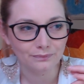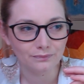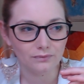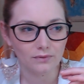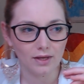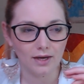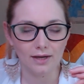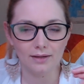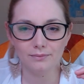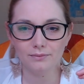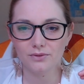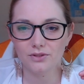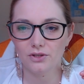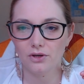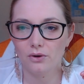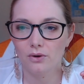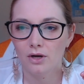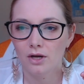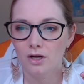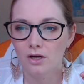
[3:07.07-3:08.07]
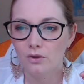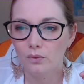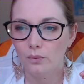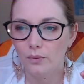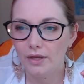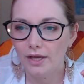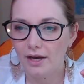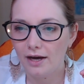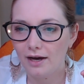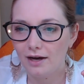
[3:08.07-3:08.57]
Okay, so
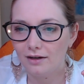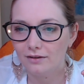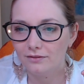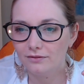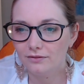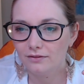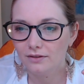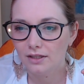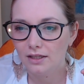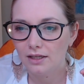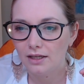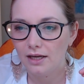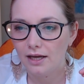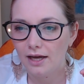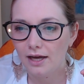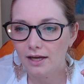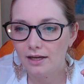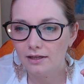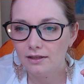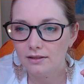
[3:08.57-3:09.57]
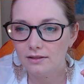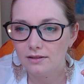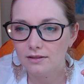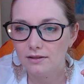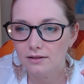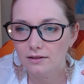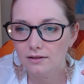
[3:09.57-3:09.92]
we have end,